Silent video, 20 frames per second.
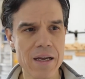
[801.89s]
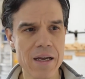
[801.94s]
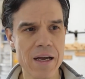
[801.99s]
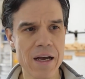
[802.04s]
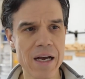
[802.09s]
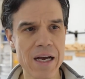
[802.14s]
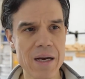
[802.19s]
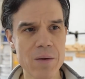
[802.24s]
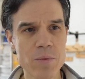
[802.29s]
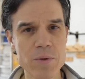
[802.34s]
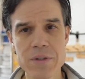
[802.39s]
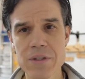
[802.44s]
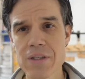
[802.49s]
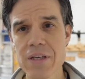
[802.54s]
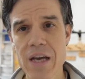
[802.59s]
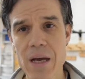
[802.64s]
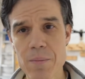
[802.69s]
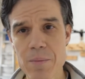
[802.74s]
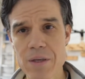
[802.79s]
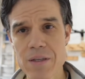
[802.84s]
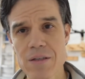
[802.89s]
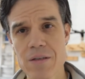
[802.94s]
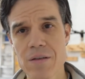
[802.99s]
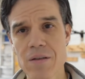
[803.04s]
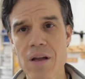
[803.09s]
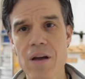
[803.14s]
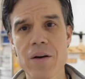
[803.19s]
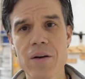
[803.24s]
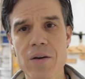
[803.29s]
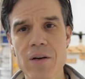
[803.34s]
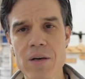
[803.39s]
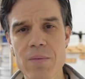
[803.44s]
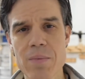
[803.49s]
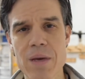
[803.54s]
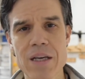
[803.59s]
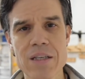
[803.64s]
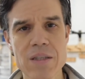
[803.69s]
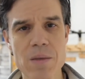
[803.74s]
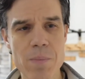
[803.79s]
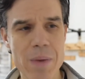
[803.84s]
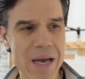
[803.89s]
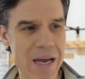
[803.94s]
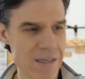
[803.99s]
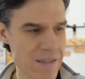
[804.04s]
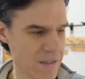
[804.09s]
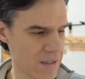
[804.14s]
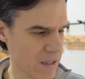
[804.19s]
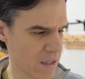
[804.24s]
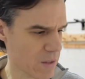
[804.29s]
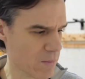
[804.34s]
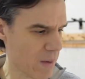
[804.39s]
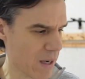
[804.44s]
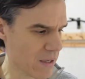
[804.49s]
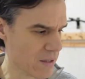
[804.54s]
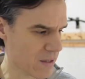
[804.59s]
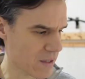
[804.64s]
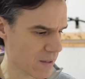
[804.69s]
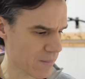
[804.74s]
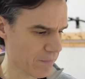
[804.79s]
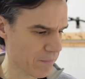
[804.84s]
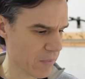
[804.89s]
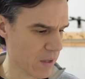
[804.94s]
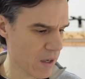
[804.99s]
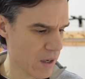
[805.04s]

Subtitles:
We'll see how much longer it makes it past 6 months.